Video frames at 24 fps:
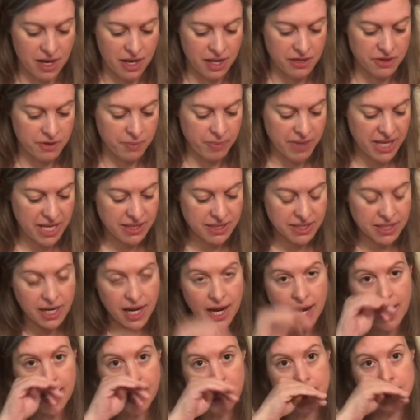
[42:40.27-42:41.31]
the pink that
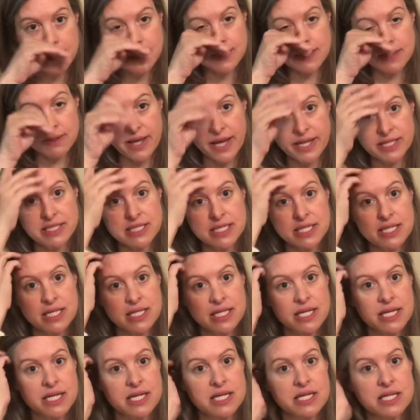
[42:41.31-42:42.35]
I
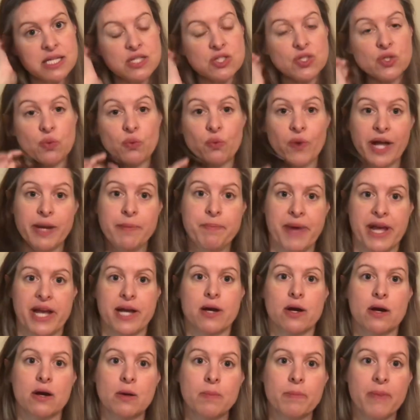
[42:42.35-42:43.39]
selected is Red
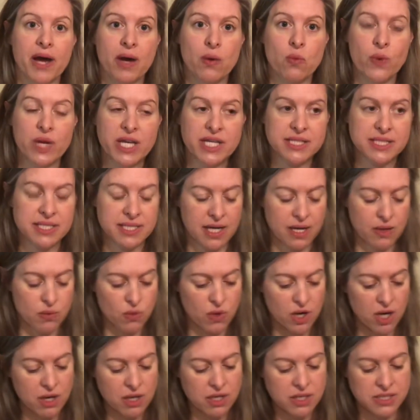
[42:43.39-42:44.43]
Pear by Weeks Dye
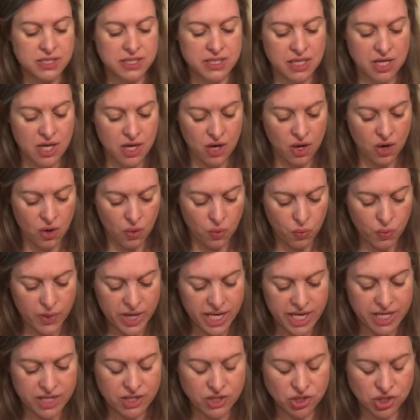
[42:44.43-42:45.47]
Works,
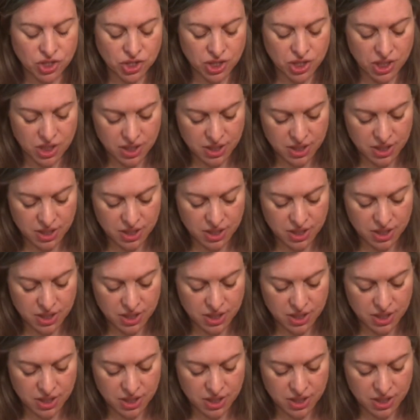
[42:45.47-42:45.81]
which